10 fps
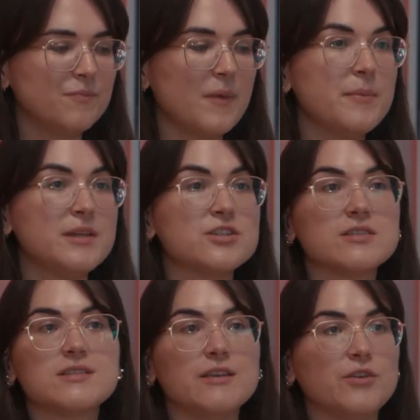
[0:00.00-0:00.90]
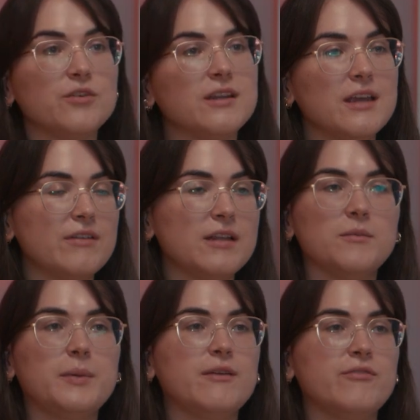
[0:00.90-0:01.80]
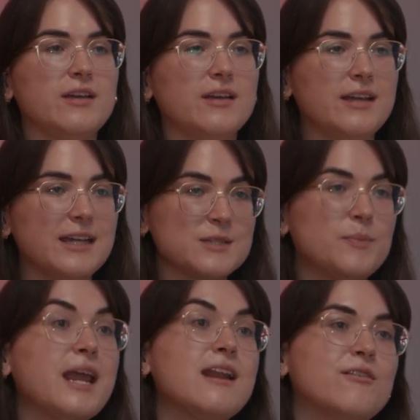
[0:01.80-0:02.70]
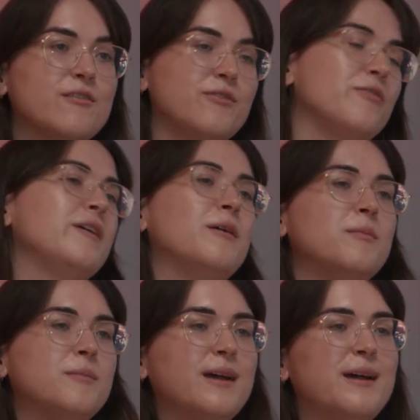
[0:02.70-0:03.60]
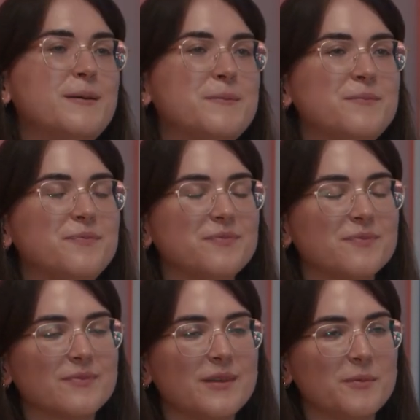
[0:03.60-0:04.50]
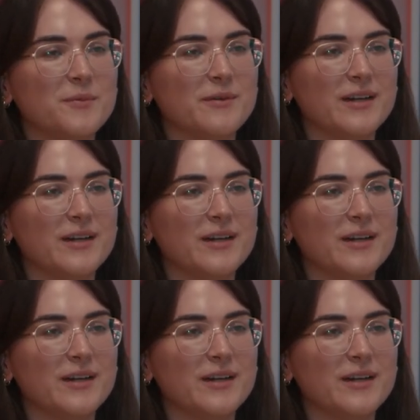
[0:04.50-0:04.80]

maybe just if you can give a little bit of a explainer of the film, that would be